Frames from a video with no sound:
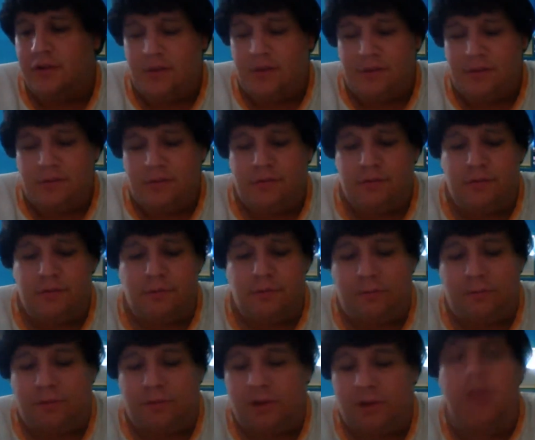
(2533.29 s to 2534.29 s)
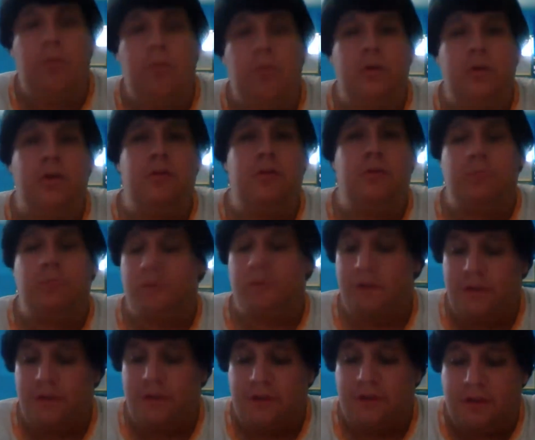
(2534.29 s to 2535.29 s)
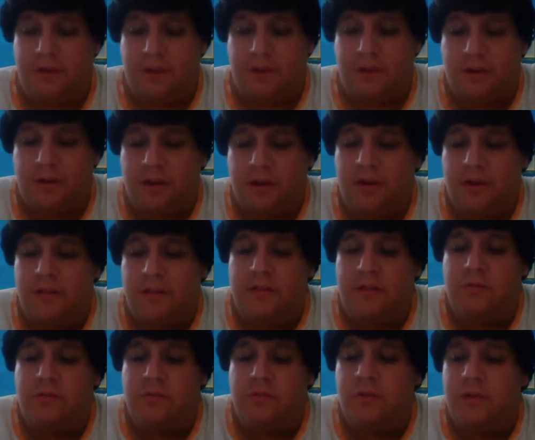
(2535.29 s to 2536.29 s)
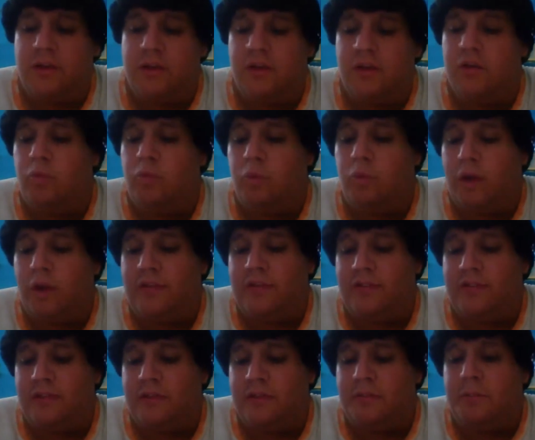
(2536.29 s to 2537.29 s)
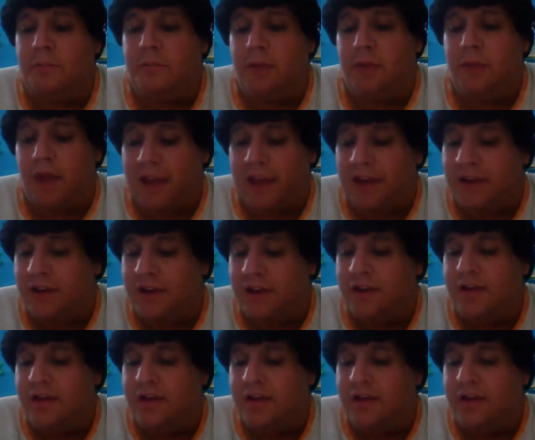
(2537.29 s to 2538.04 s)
It's a very weird one indeed. And this one here, wasted, blight,